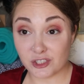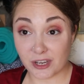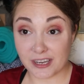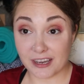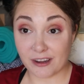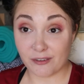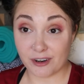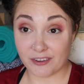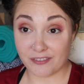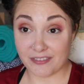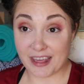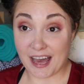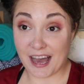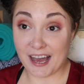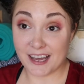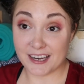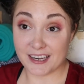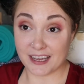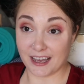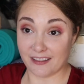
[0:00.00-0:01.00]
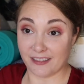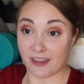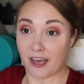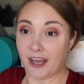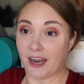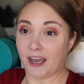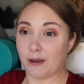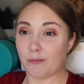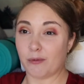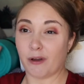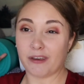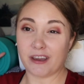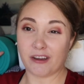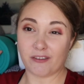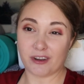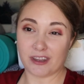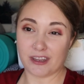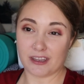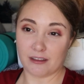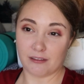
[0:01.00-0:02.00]
So I can get rid of that, and then I can probably get
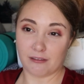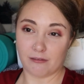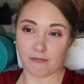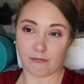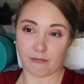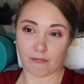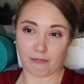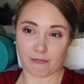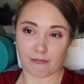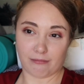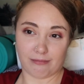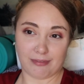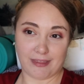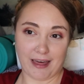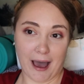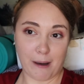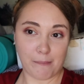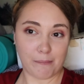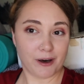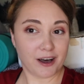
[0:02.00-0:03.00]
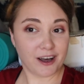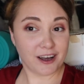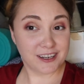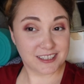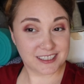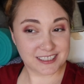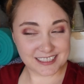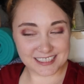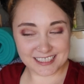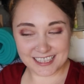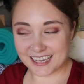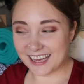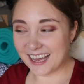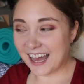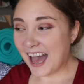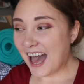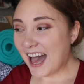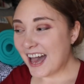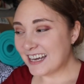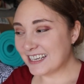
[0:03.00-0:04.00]
rid of that box
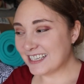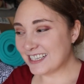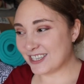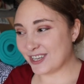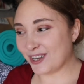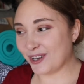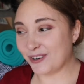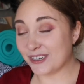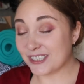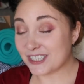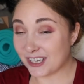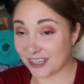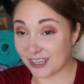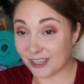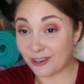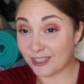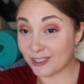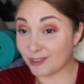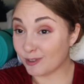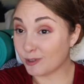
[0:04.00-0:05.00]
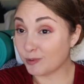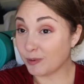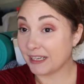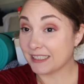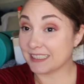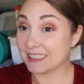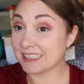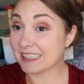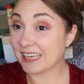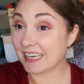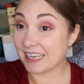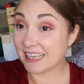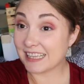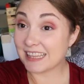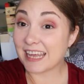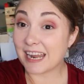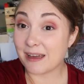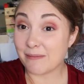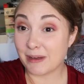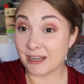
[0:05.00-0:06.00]
too. It's got the Christmas present in it
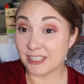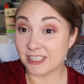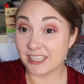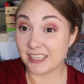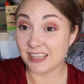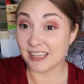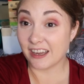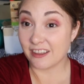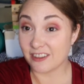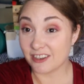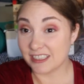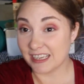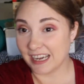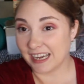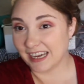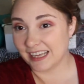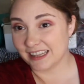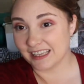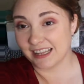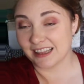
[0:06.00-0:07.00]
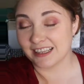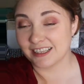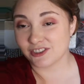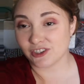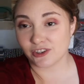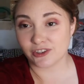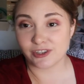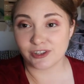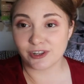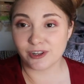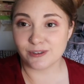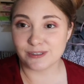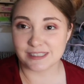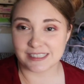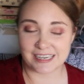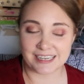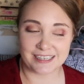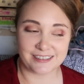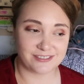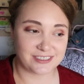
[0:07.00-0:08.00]
that I mentioned the other day, and then these are the clothes
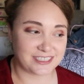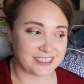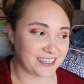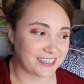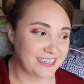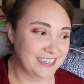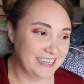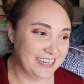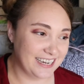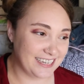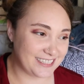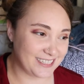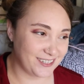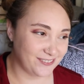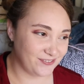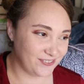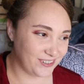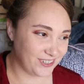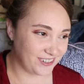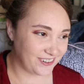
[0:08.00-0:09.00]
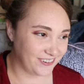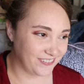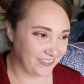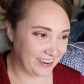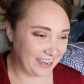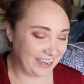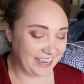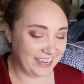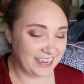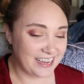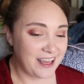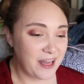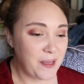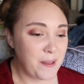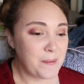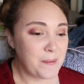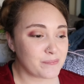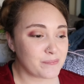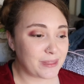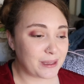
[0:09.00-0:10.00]
that I have still yet to put away.
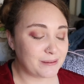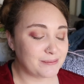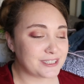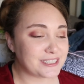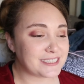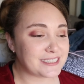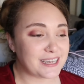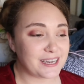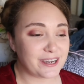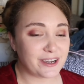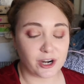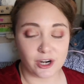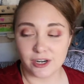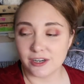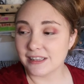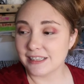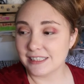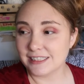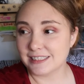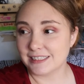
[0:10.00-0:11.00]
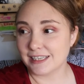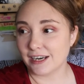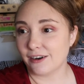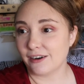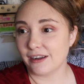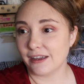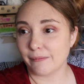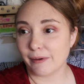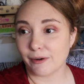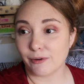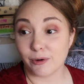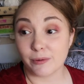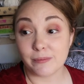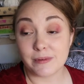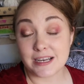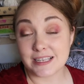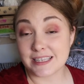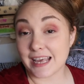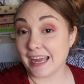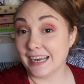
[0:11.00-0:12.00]
I'm just like currently staring in my room
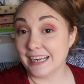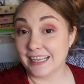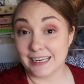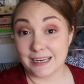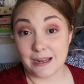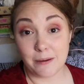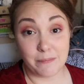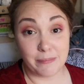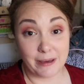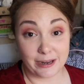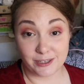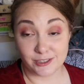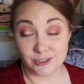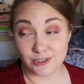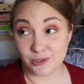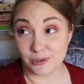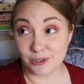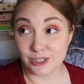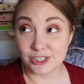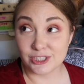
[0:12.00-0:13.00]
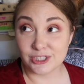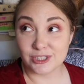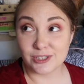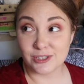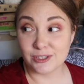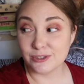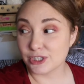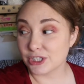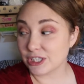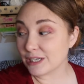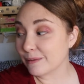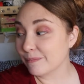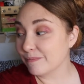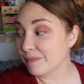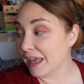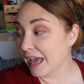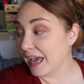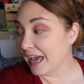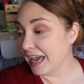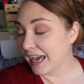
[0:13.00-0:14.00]
because I need a better storage solution.
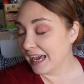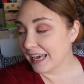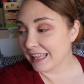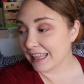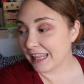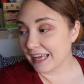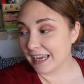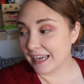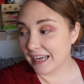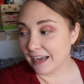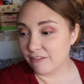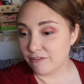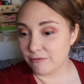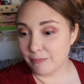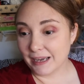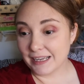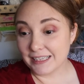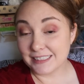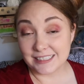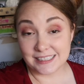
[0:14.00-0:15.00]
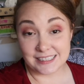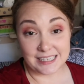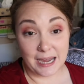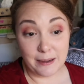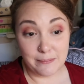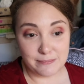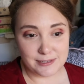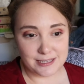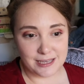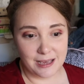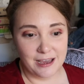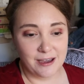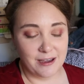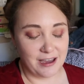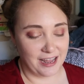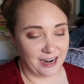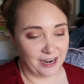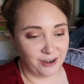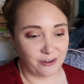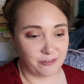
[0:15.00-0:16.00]
Like, I've made steps,
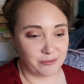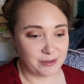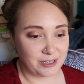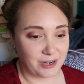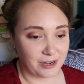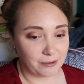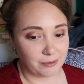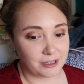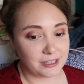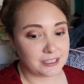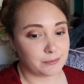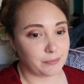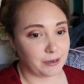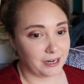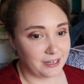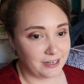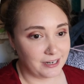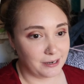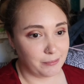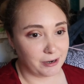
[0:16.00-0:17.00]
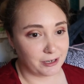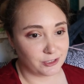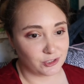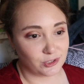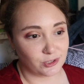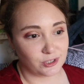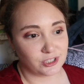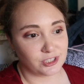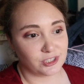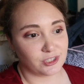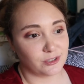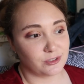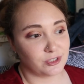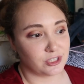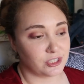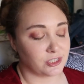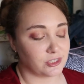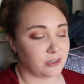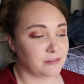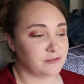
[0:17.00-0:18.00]
and I know I've been talking about this, but I need a better storage
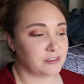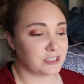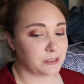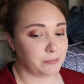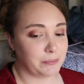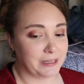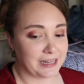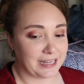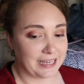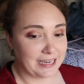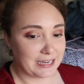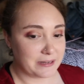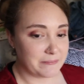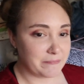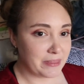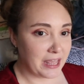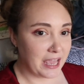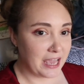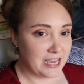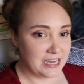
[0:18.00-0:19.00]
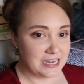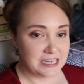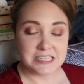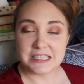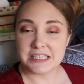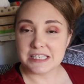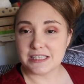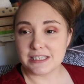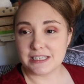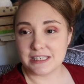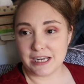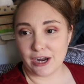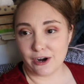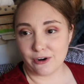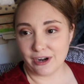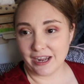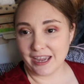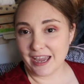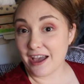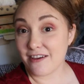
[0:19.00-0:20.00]
solution. So I've just been like
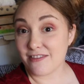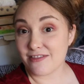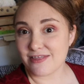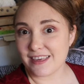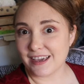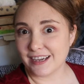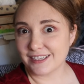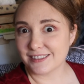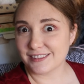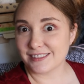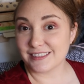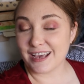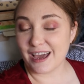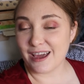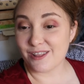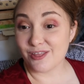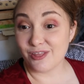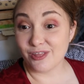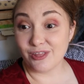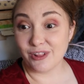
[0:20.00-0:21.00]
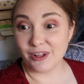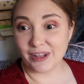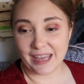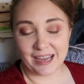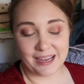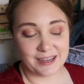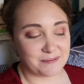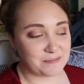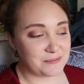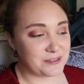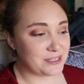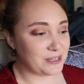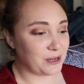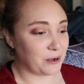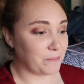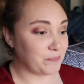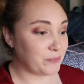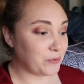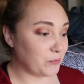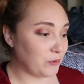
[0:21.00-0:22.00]
staring at things and looking,
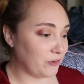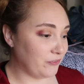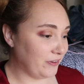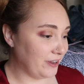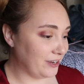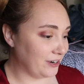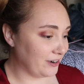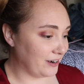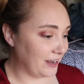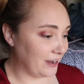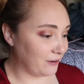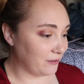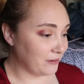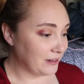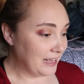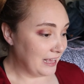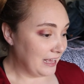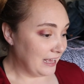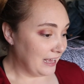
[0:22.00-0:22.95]
so we'll figure it out.